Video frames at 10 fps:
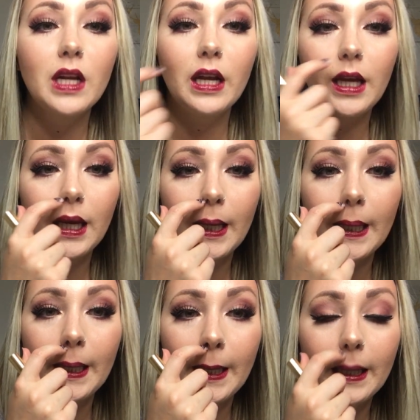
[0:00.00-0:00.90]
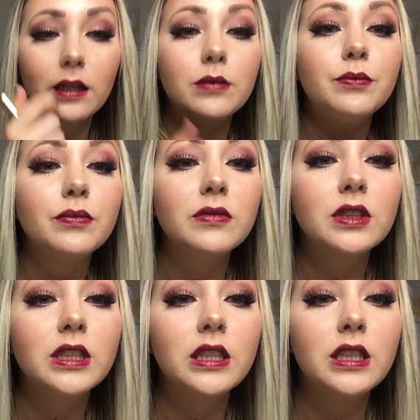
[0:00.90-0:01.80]
and
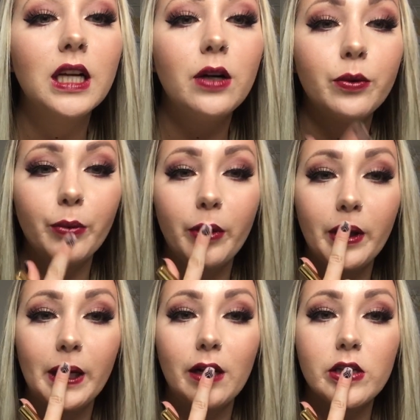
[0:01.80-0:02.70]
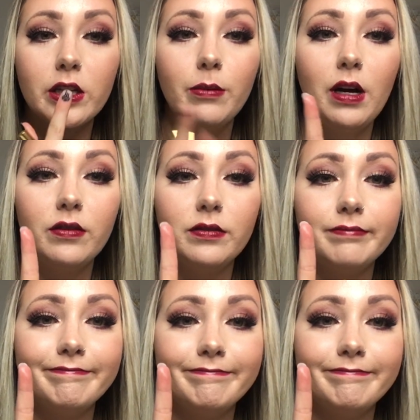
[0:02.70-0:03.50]
it's good to go. And then it doesn't come off,